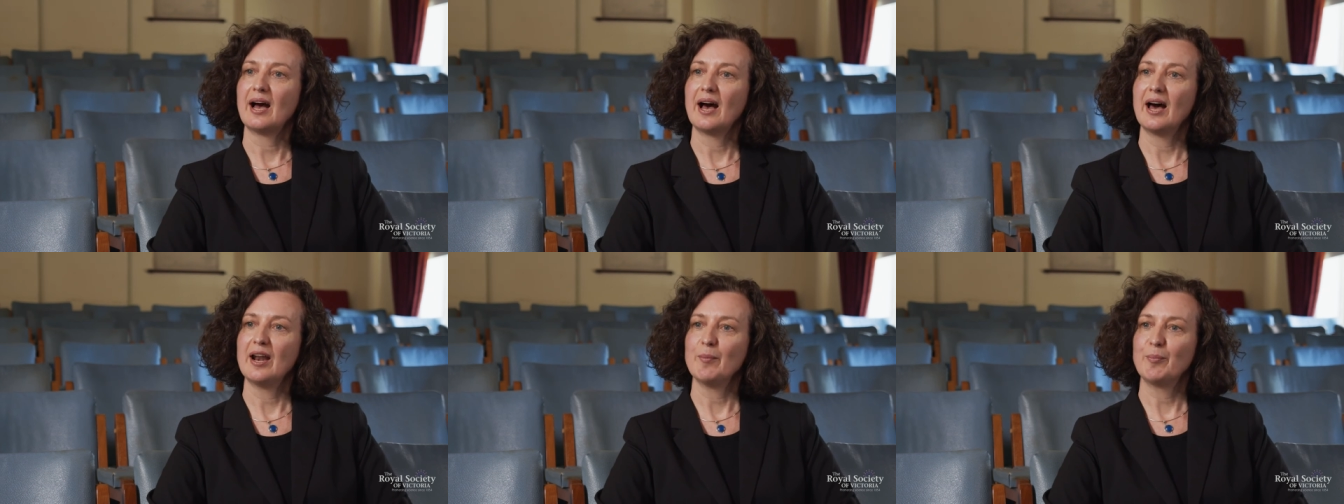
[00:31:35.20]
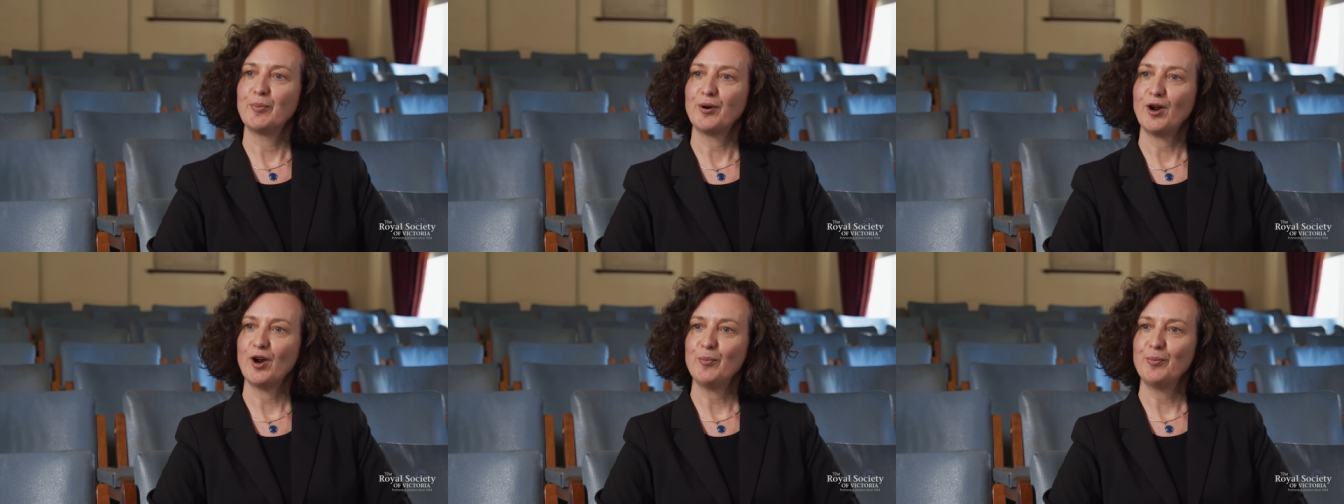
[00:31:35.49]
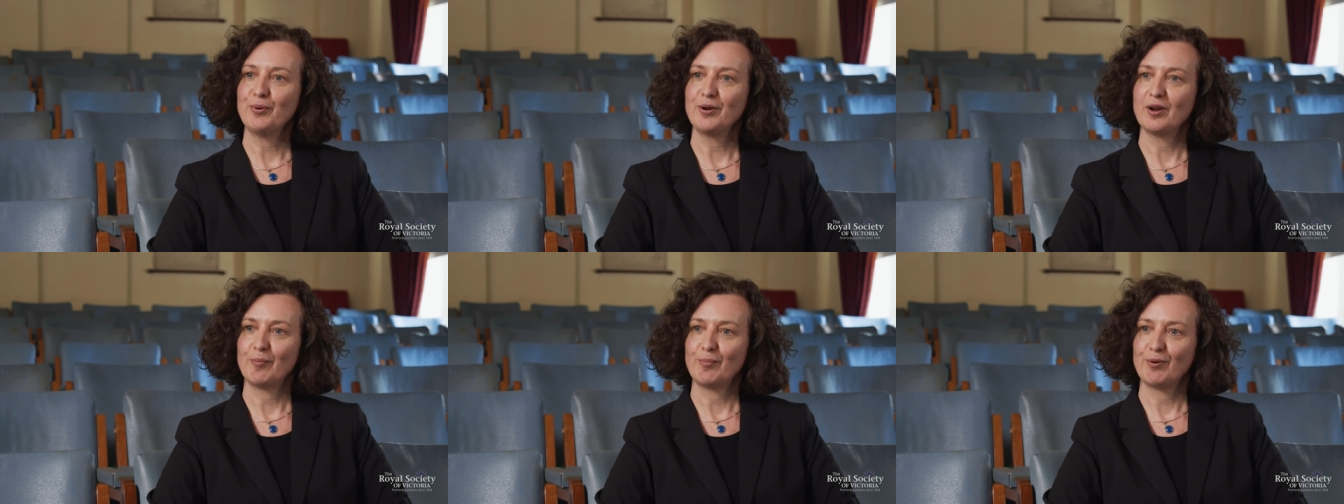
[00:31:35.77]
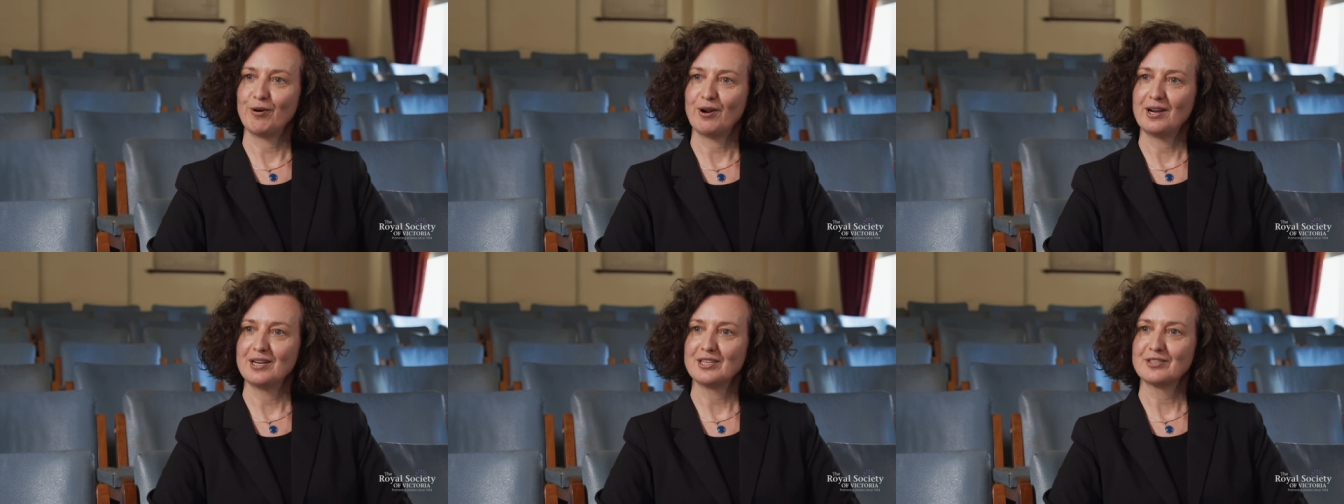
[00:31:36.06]
an appropriate
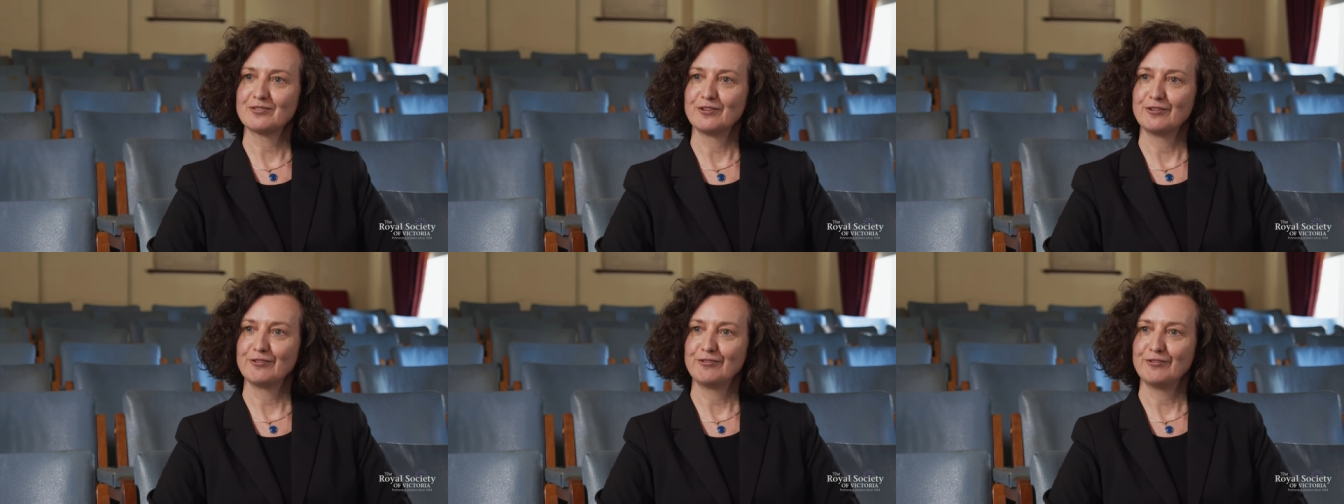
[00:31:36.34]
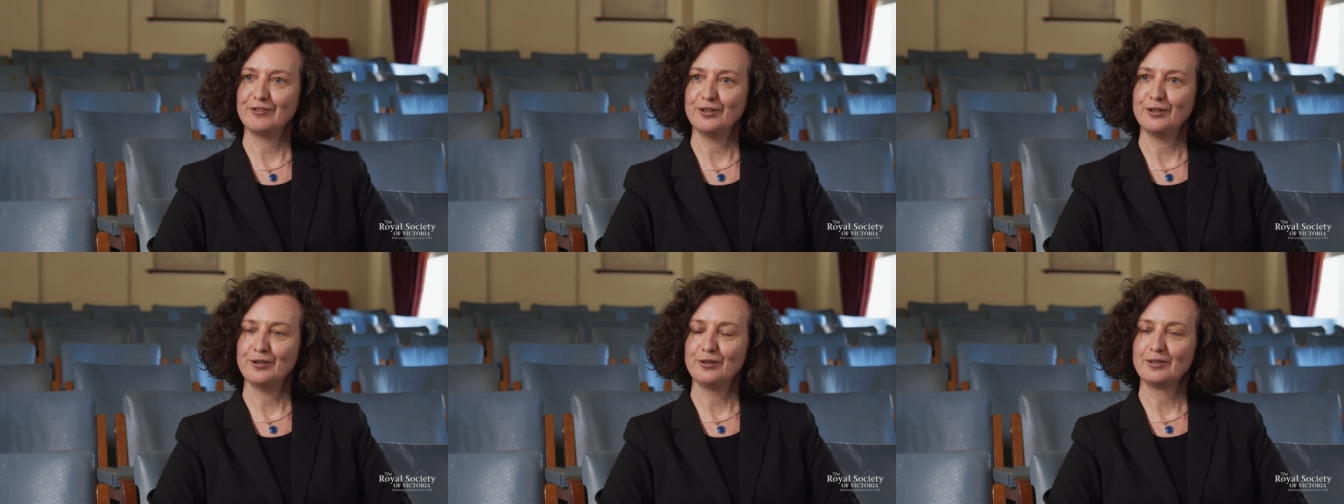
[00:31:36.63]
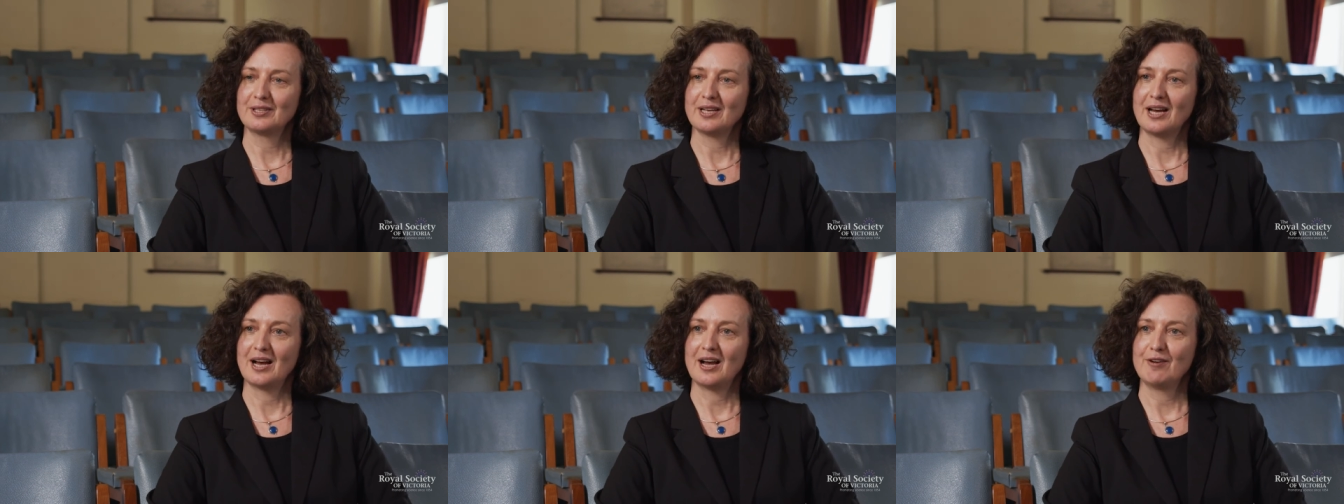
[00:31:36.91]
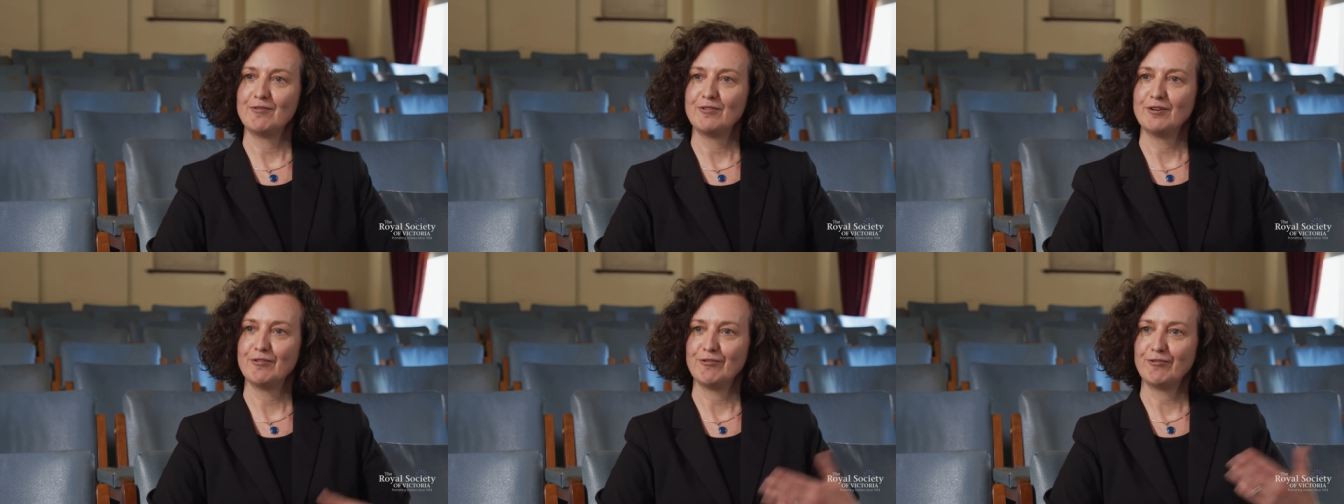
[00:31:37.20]
price for food
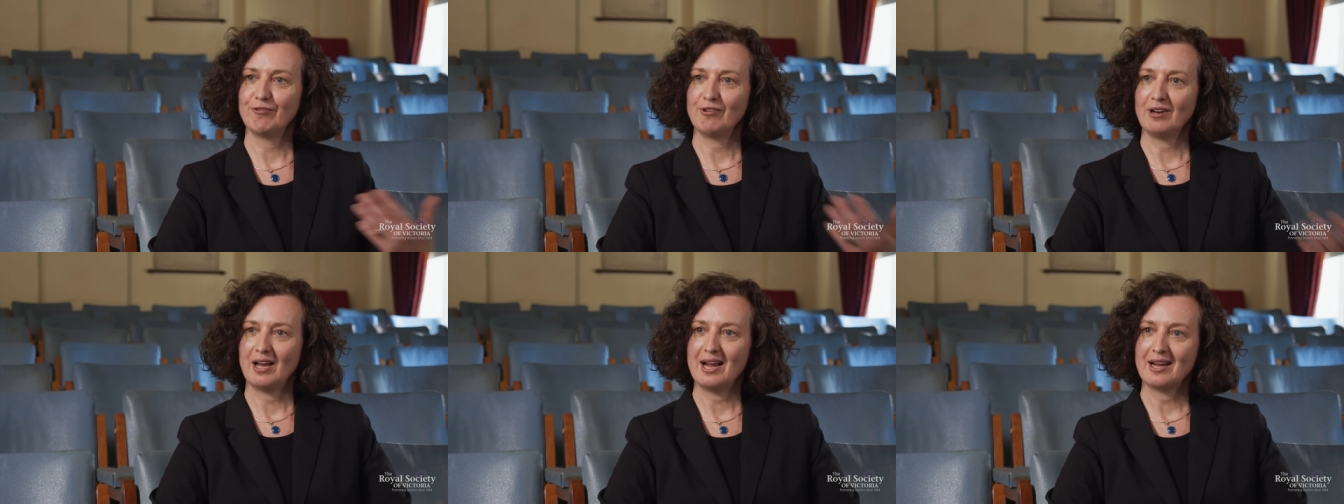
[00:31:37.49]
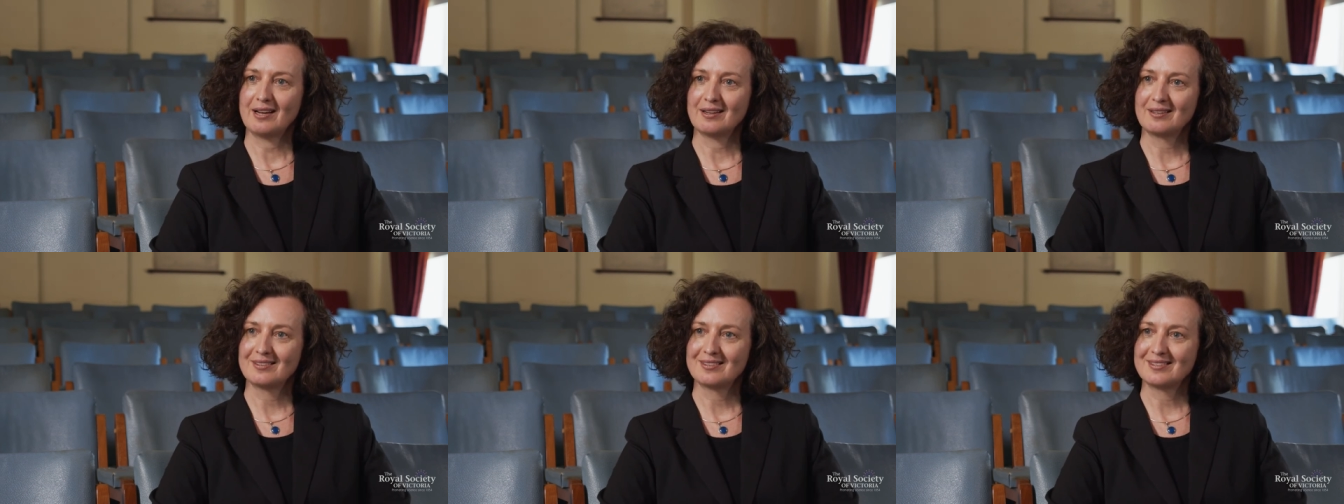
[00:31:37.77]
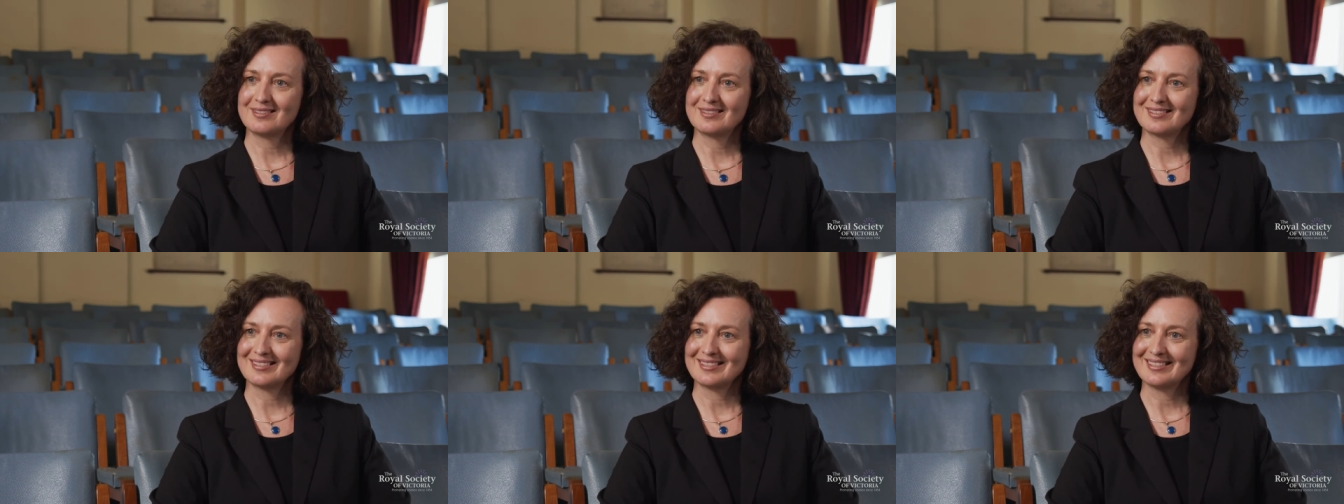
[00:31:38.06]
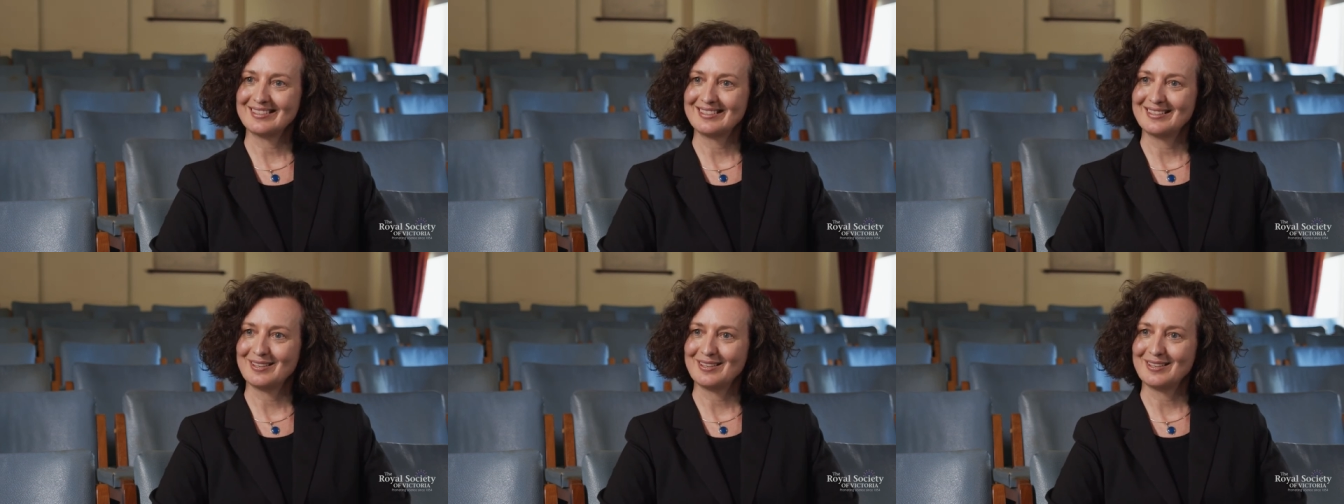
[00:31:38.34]
that reflects